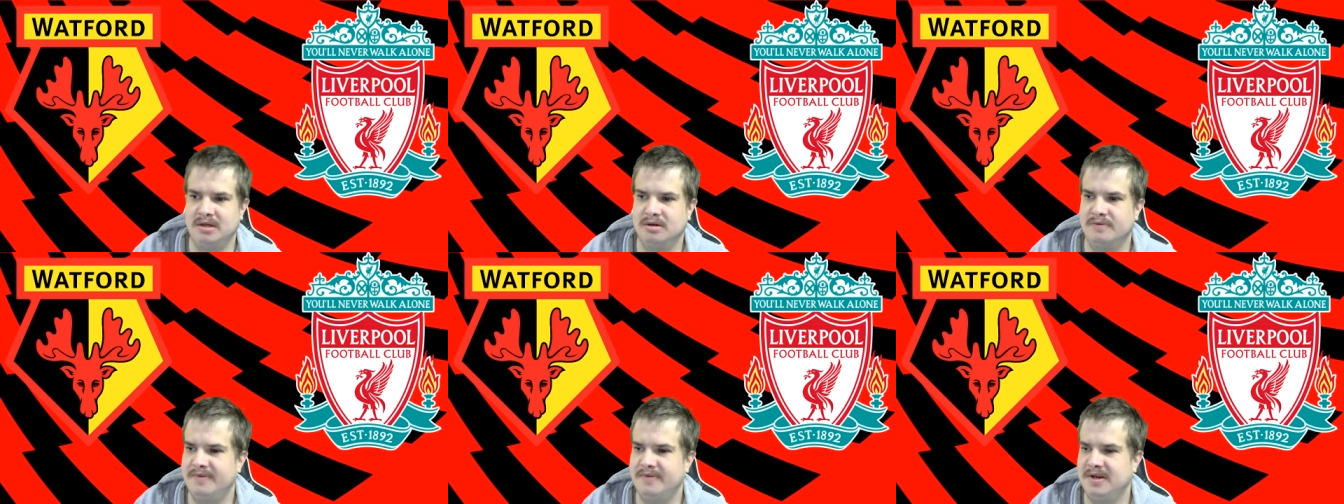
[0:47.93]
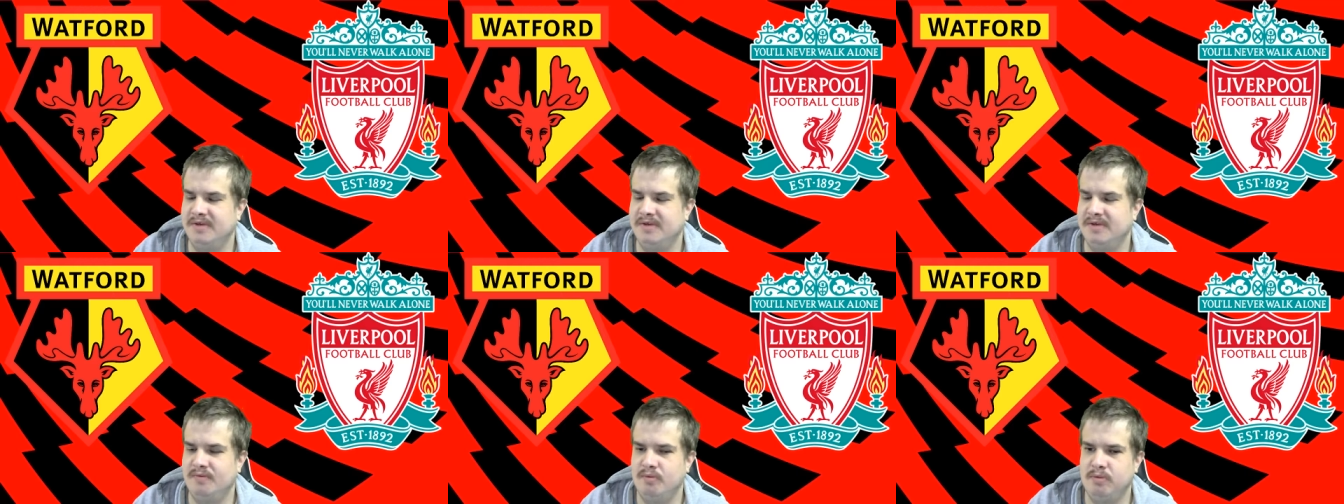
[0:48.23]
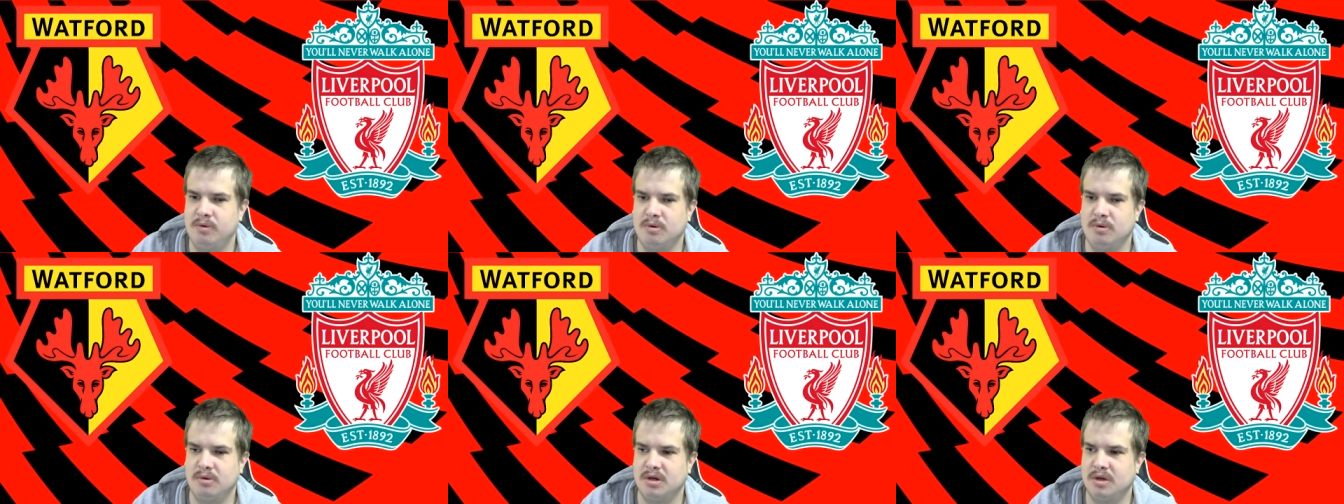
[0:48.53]
I think
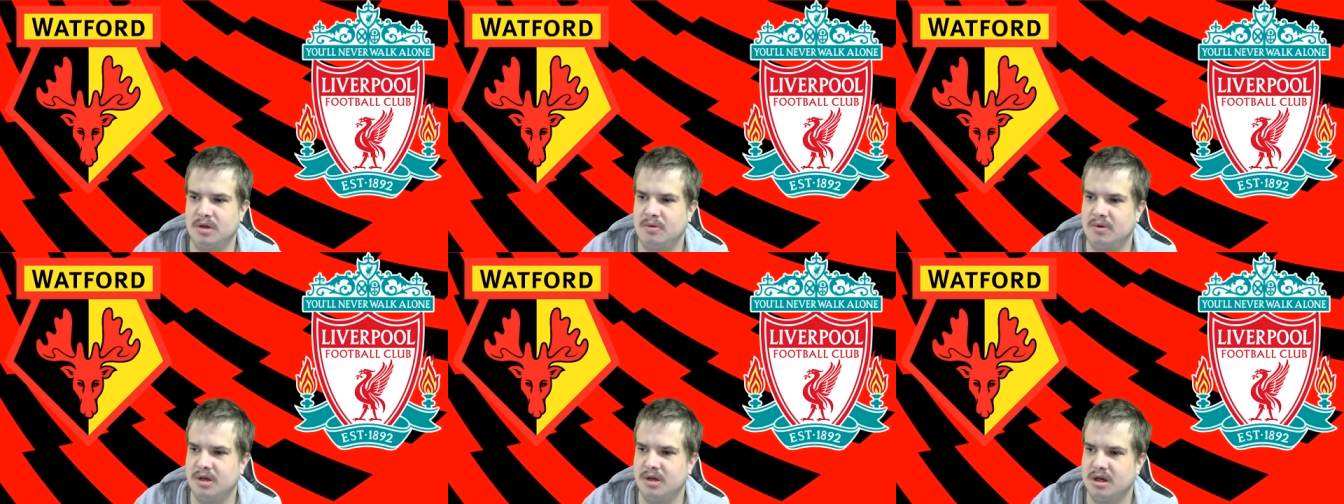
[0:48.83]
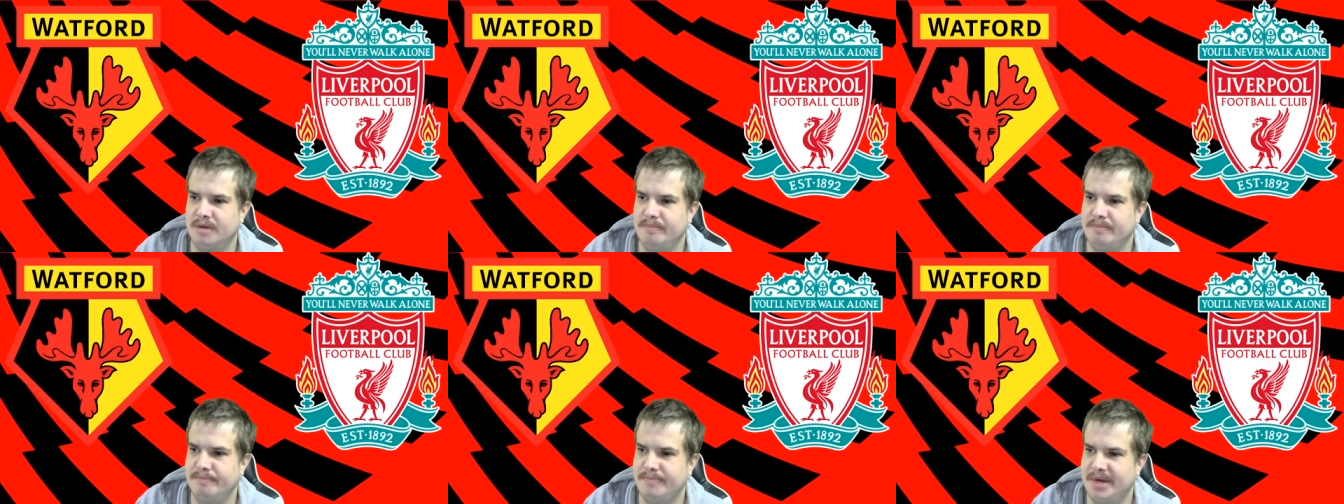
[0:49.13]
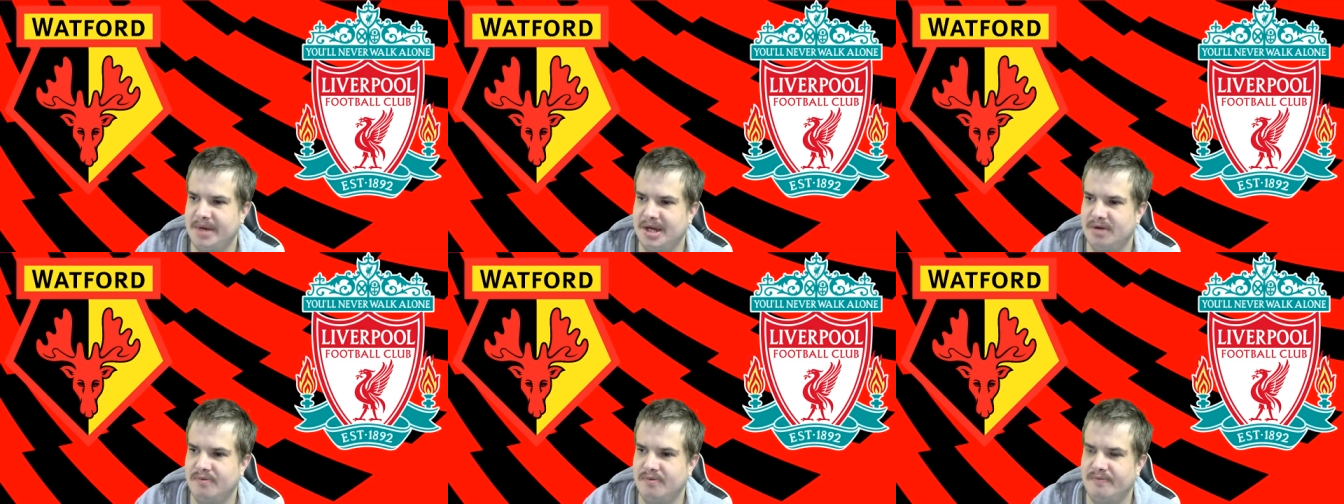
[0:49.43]
Liverpool going to come
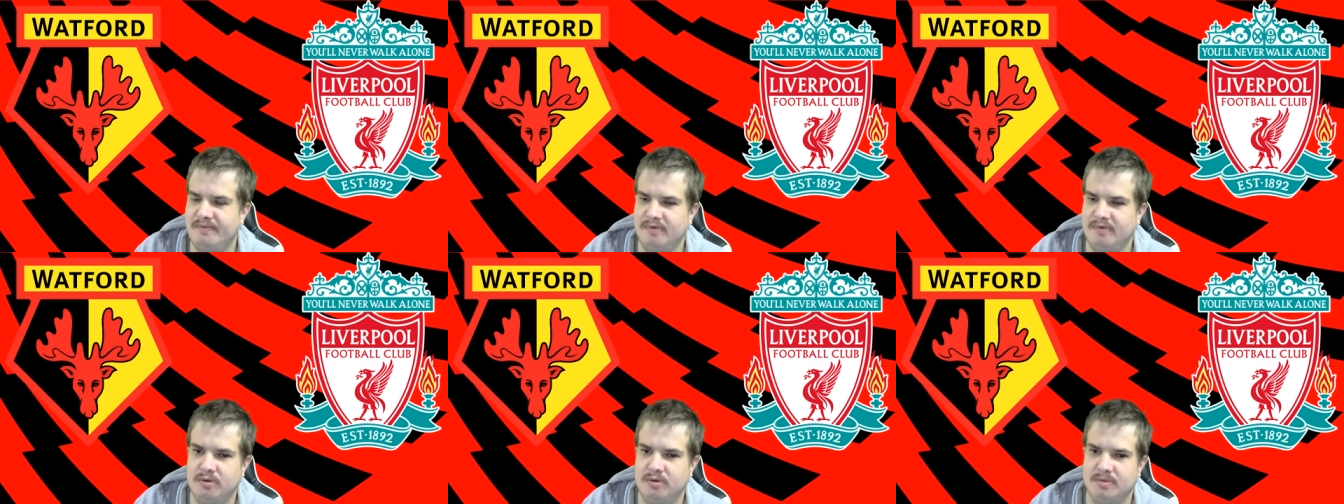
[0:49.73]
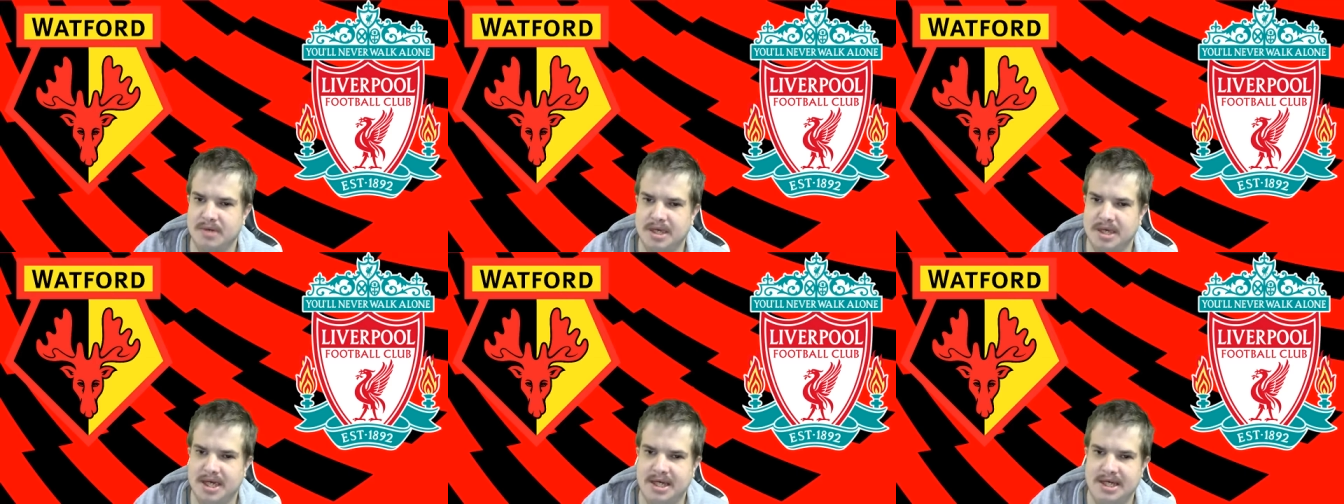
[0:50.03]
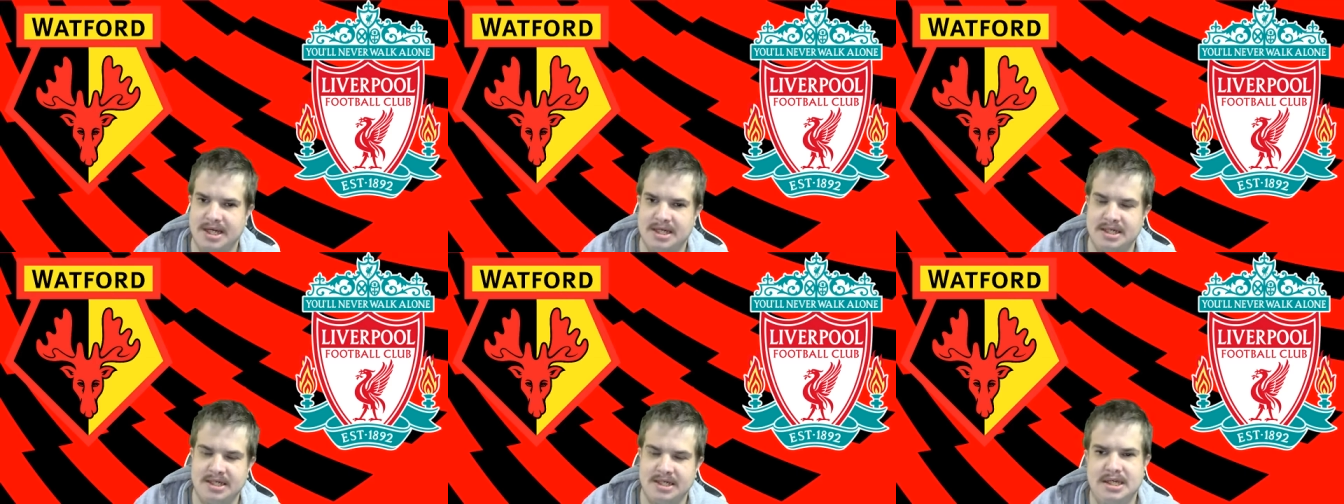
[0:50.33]
bang on form
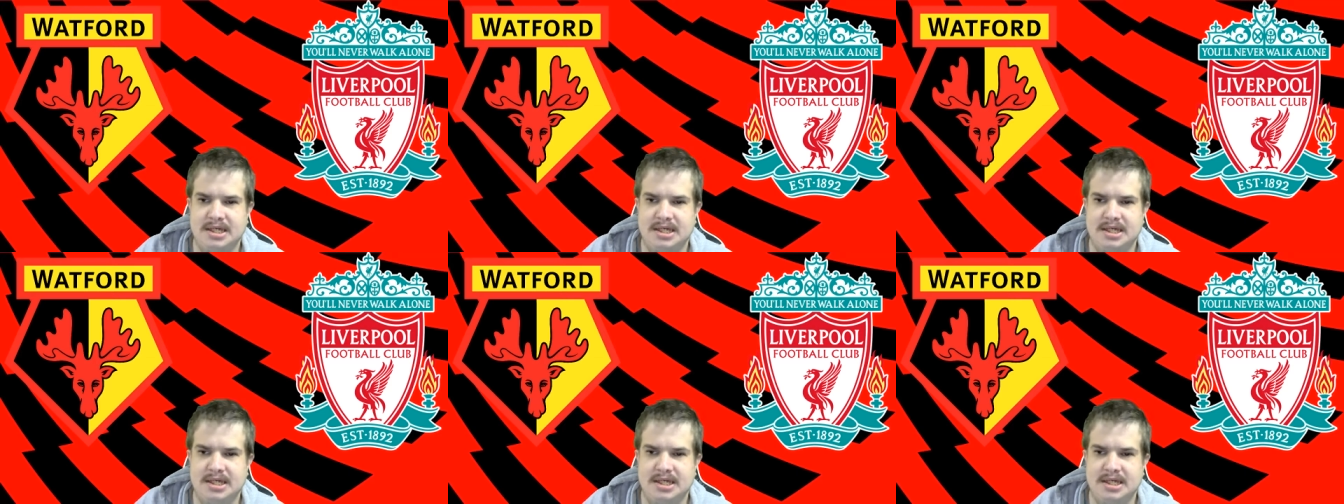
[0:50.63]
again.